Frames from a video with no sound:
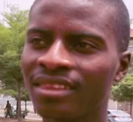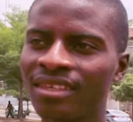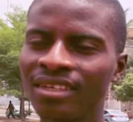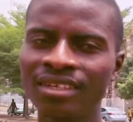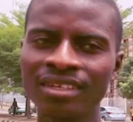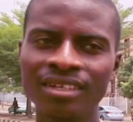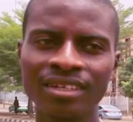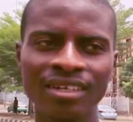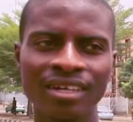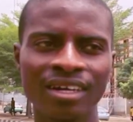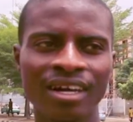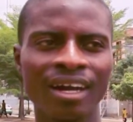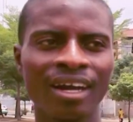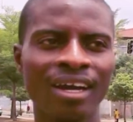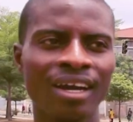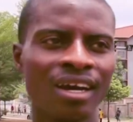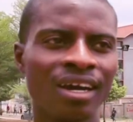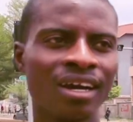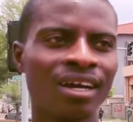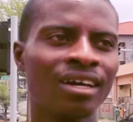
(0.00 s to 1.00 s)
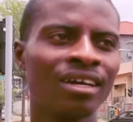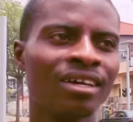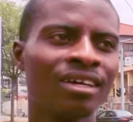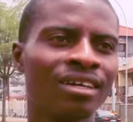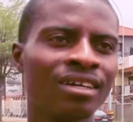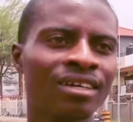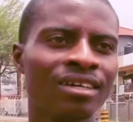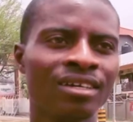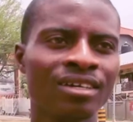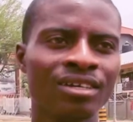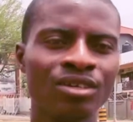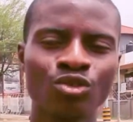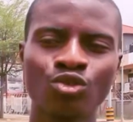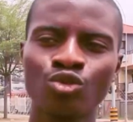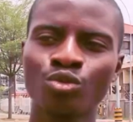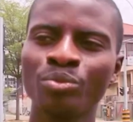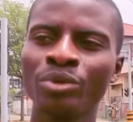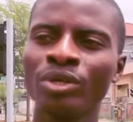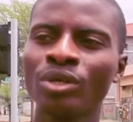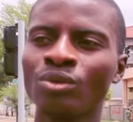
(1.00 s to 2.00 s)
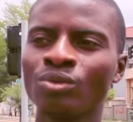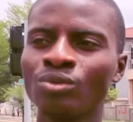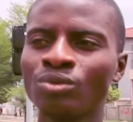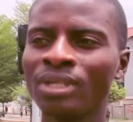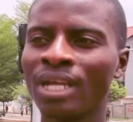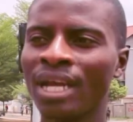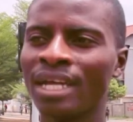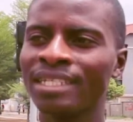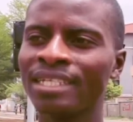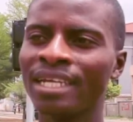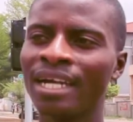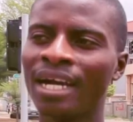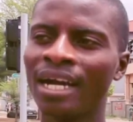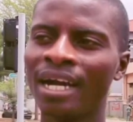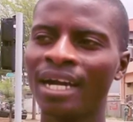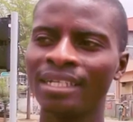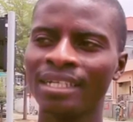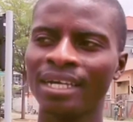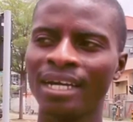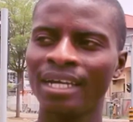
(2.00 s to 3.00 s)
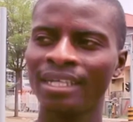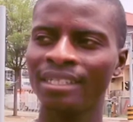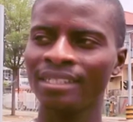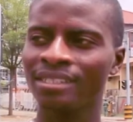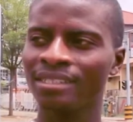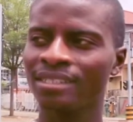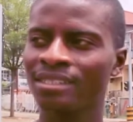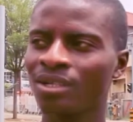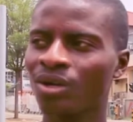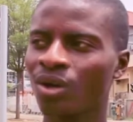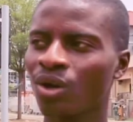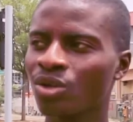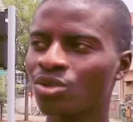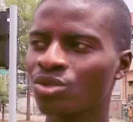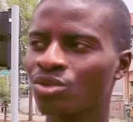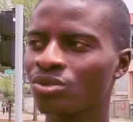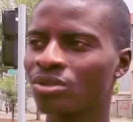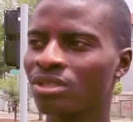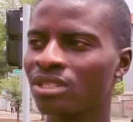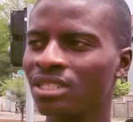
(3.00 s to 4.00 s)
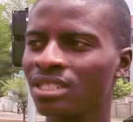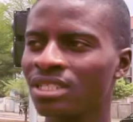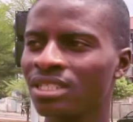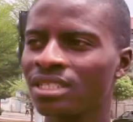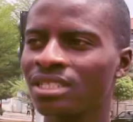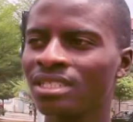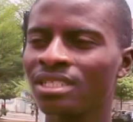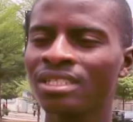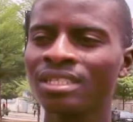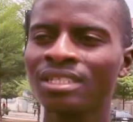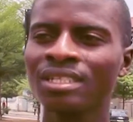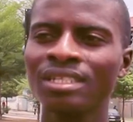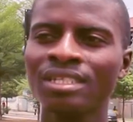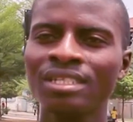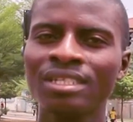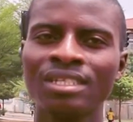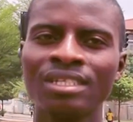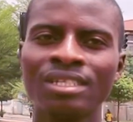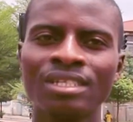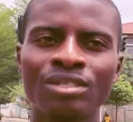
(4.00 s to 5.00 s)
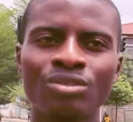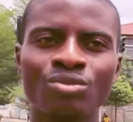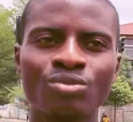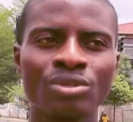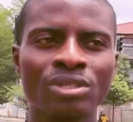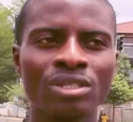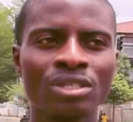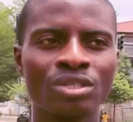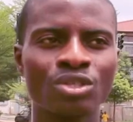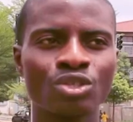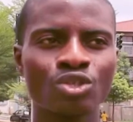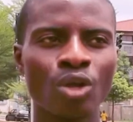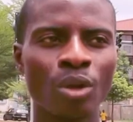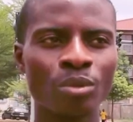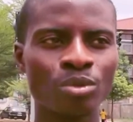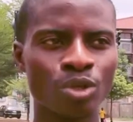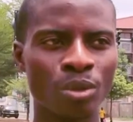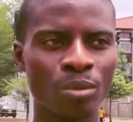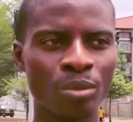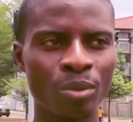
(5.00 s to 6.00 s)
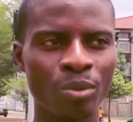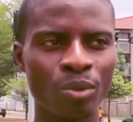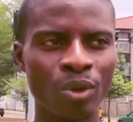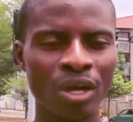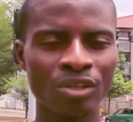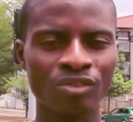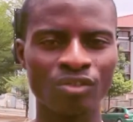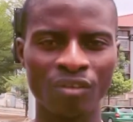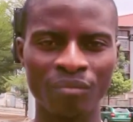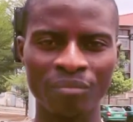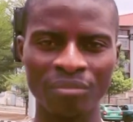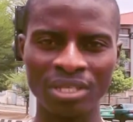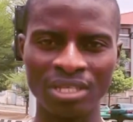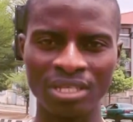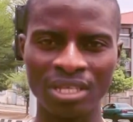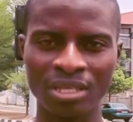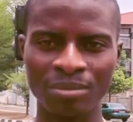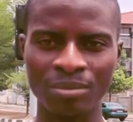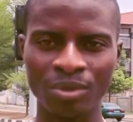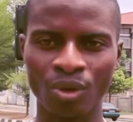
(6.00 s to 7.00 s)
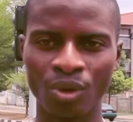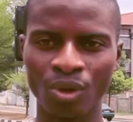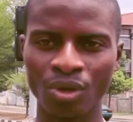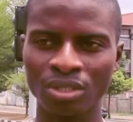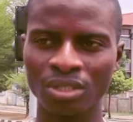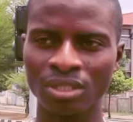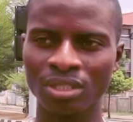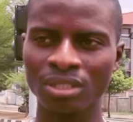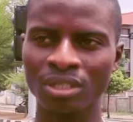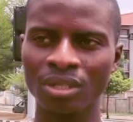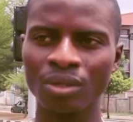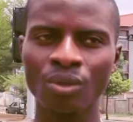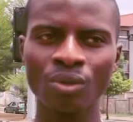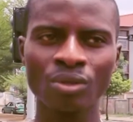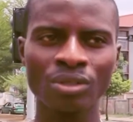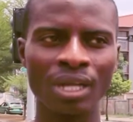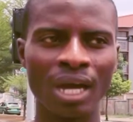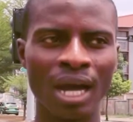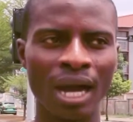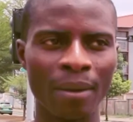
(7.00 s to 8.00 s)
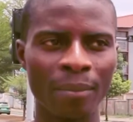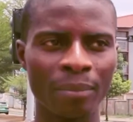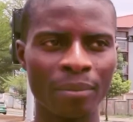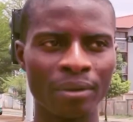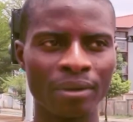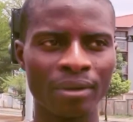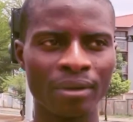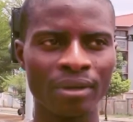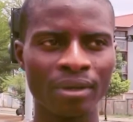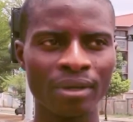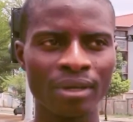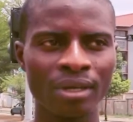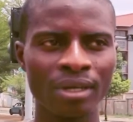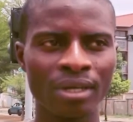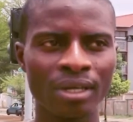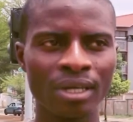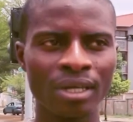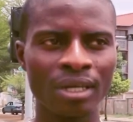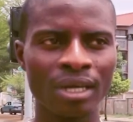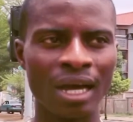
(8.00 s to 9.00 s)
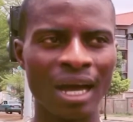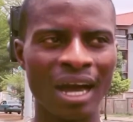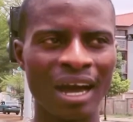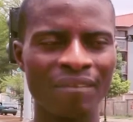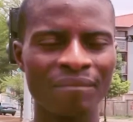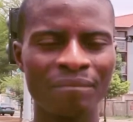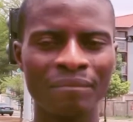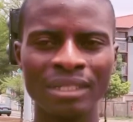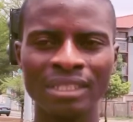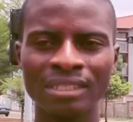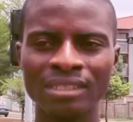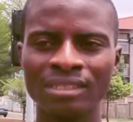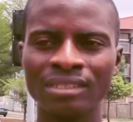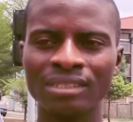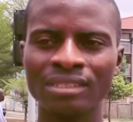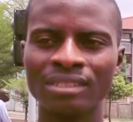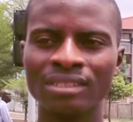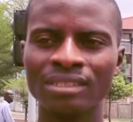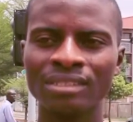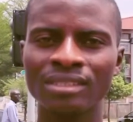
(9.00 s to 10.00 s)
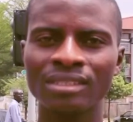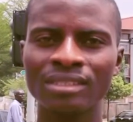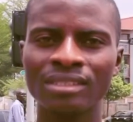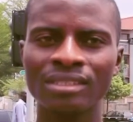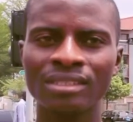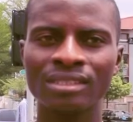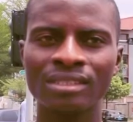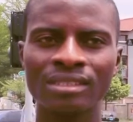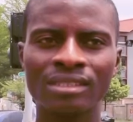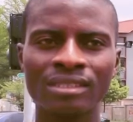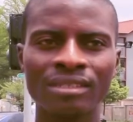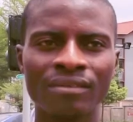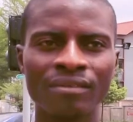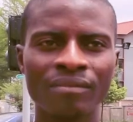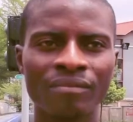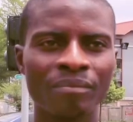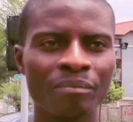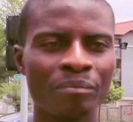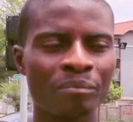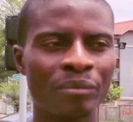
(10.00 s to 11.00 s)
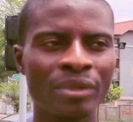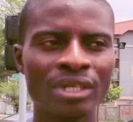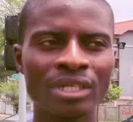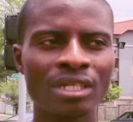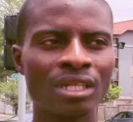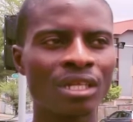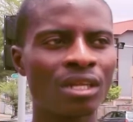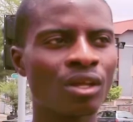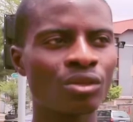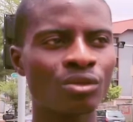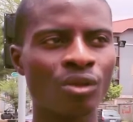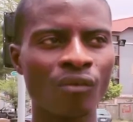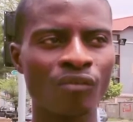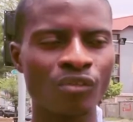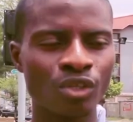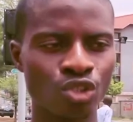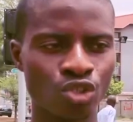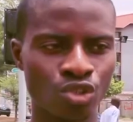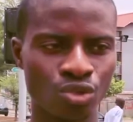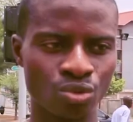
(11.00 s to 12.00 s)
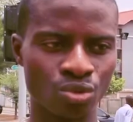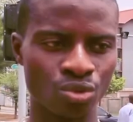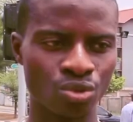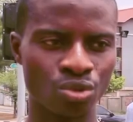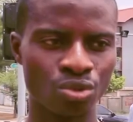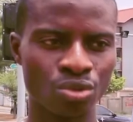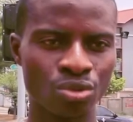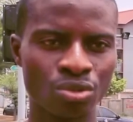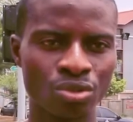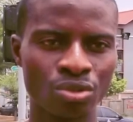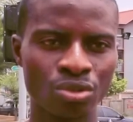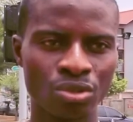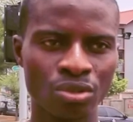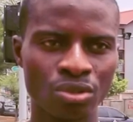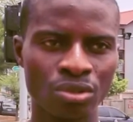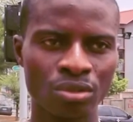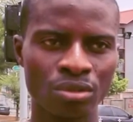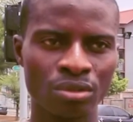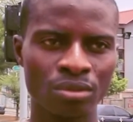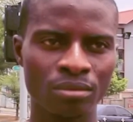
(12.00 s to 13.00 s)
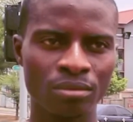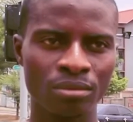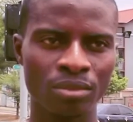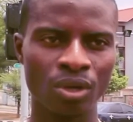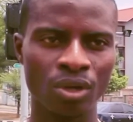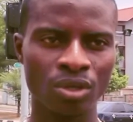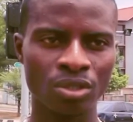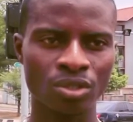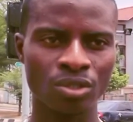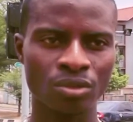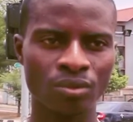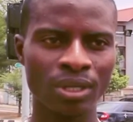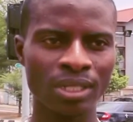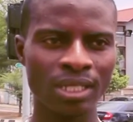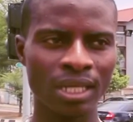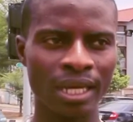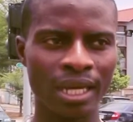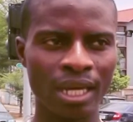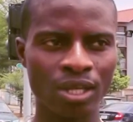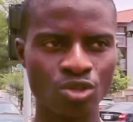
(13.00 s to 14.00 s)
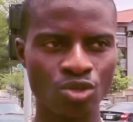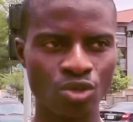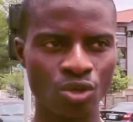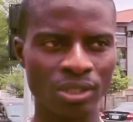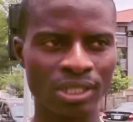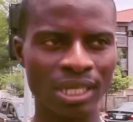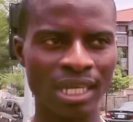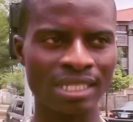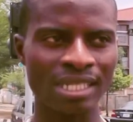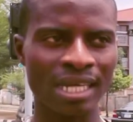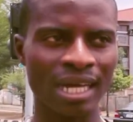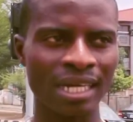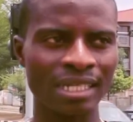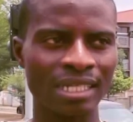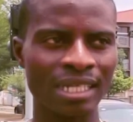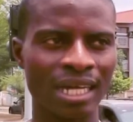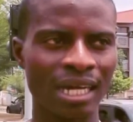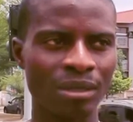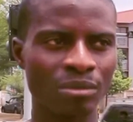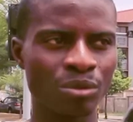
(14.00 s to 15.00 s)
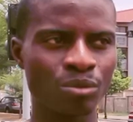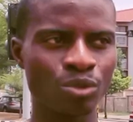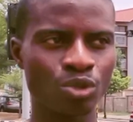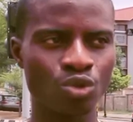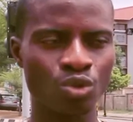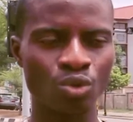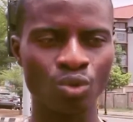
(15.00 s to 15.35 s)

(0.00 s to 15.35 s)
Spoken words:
I think it would be a good idea, and I also think it will stop some people out of business, because the loan app have been bringing a lot of issues. Because when they get to your data, they can be able